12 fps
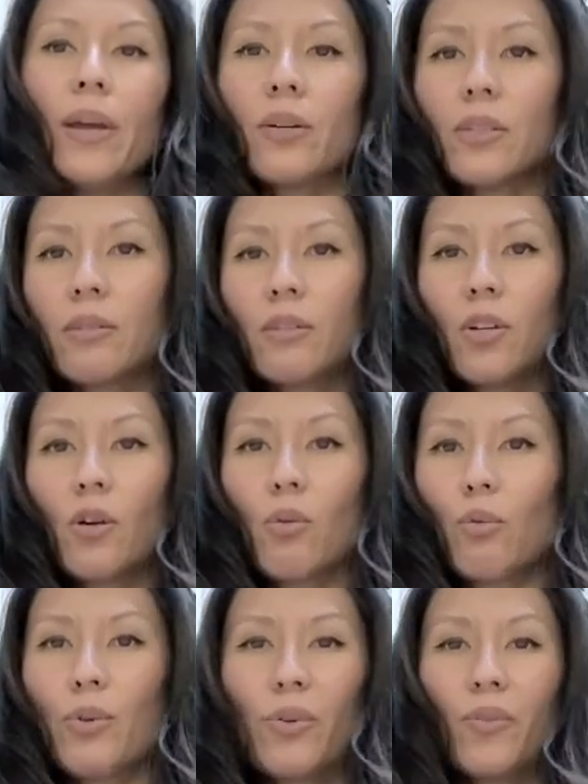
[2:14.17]
or
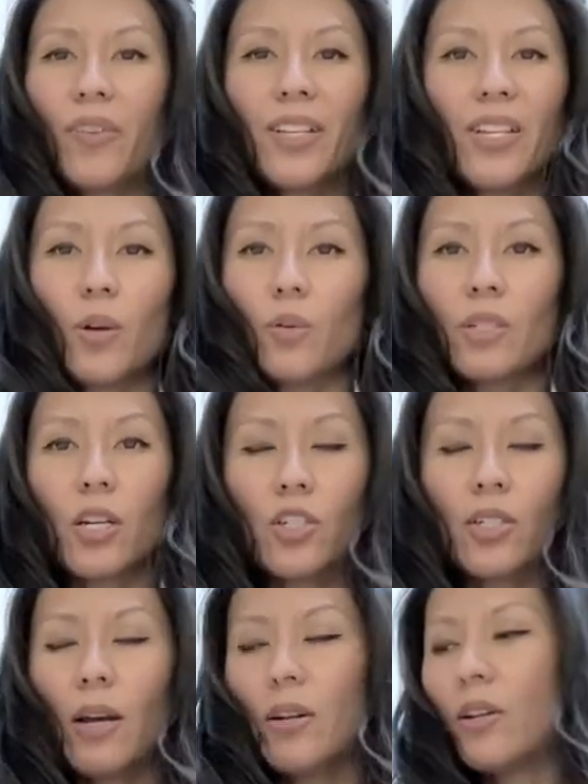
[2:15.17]
we really don't touch
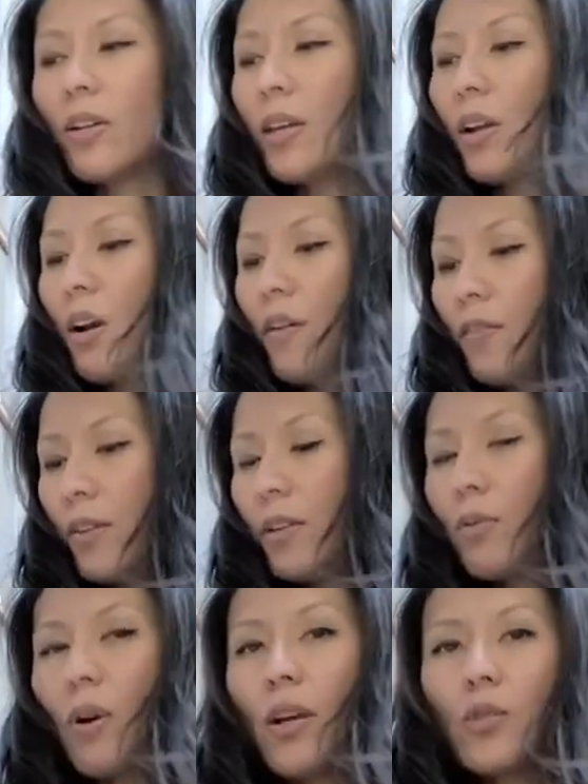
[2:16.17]
down here that
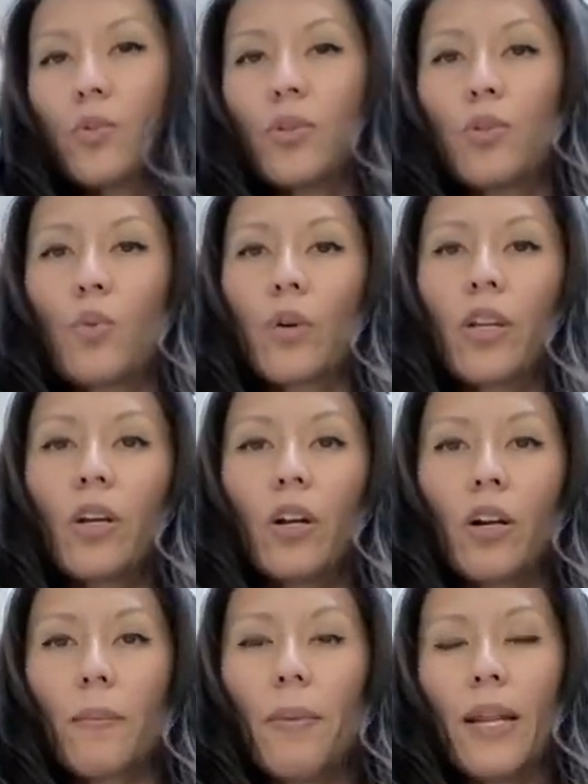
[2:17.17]
often as we're working on
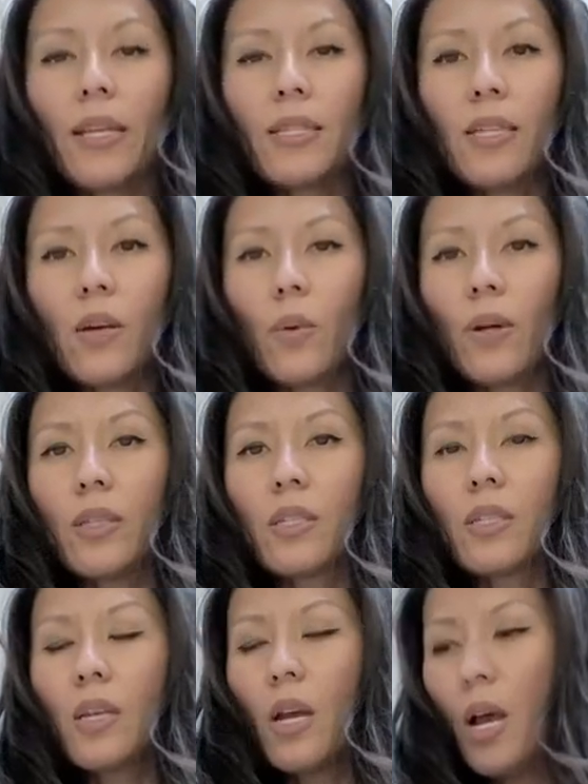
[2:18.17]
our petting sequence,